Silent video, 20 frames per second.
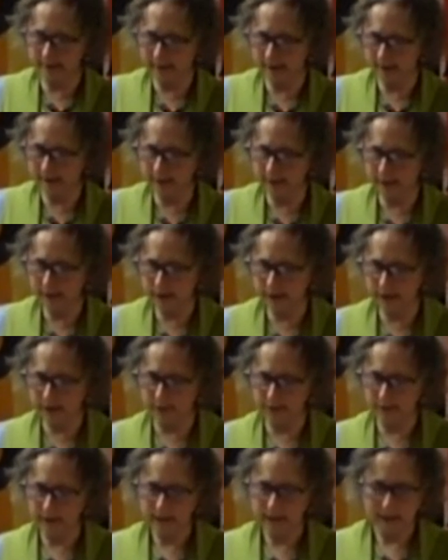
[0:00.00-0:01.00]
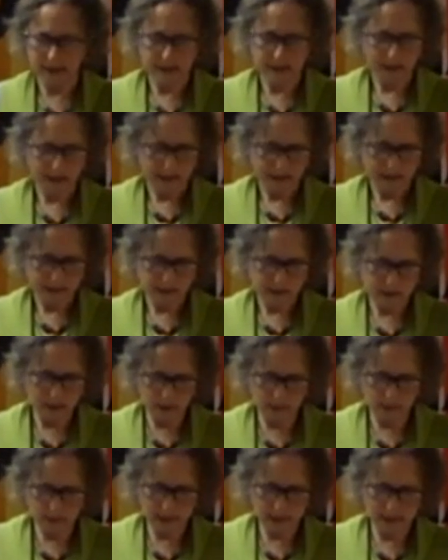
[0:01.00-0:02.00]
hard to do.
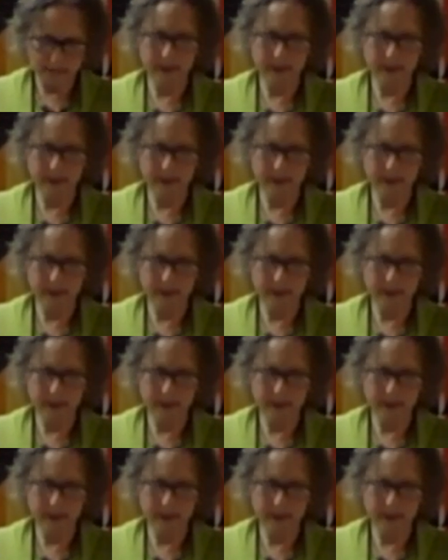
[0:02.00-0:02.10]
So I'm